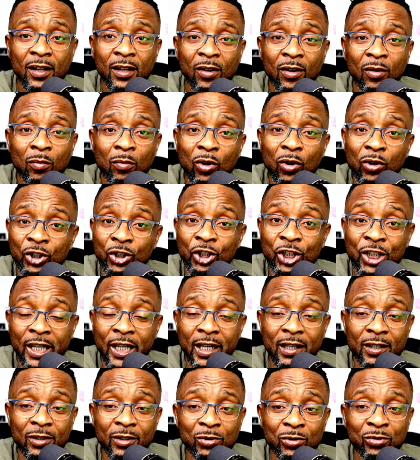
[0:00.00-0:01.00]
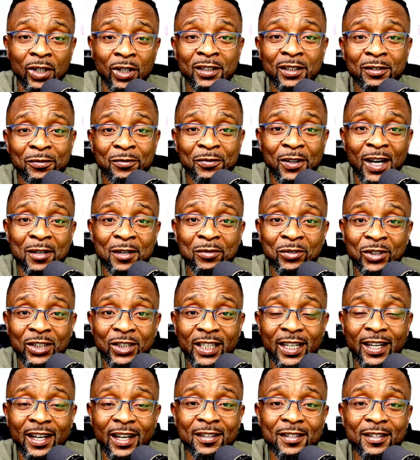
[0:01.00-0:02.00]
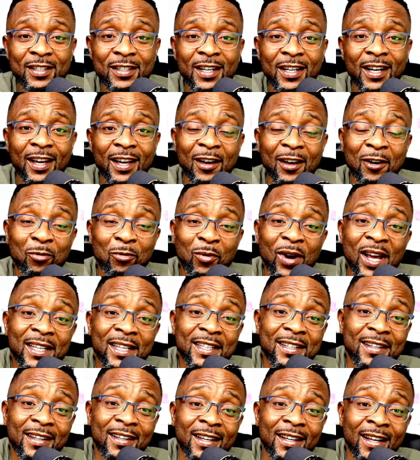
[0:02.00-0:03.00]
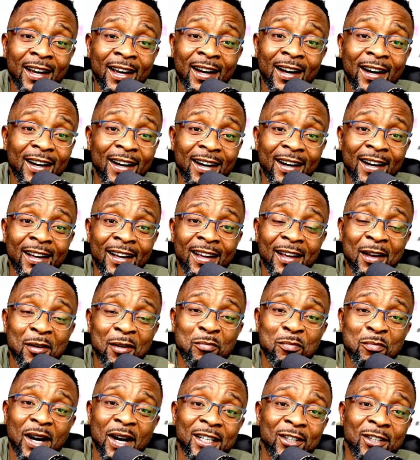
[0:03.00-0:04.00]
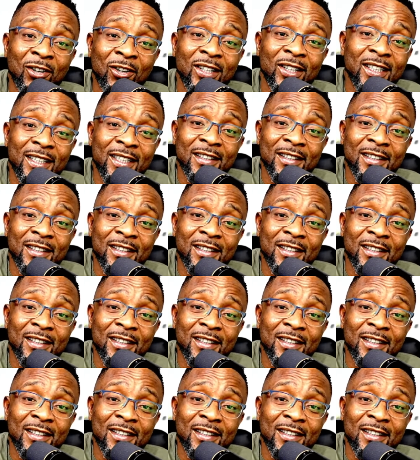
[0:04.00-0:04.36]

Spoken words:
Or jail 25 years when they are pardoning